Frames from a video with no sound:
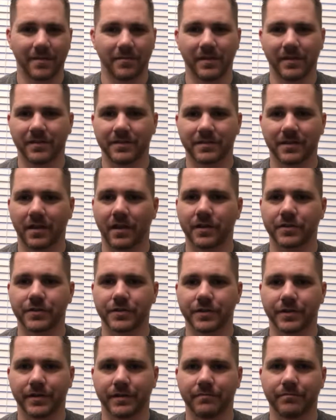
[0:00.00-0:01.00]
I mean, there's
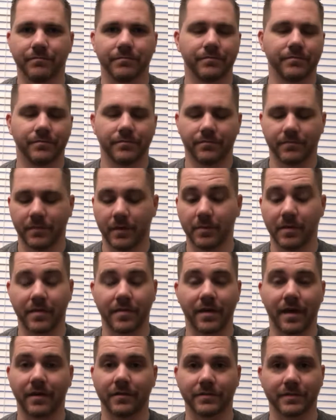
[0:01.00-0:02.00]
100, maybe
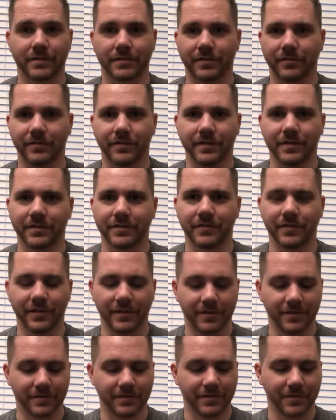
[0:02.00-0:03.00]
thousands of these
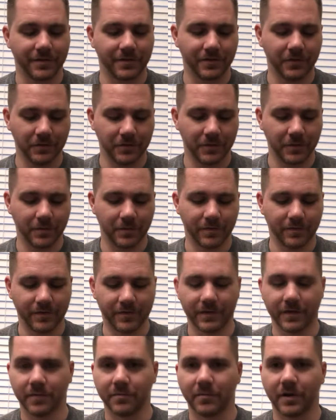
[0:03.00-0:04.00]
videos on YouTube of
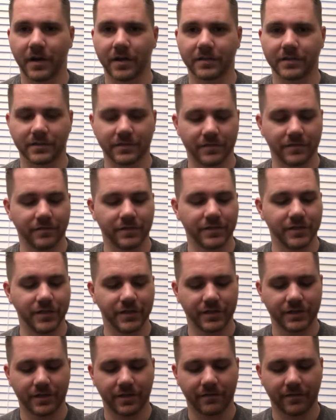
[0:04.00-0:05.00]
the unboxings of the
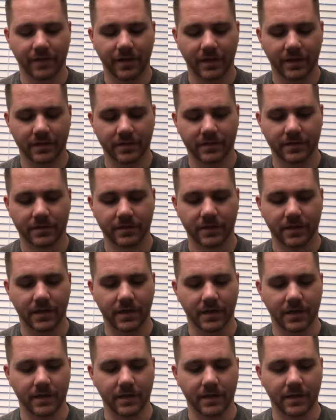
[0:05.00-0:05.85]
G7X.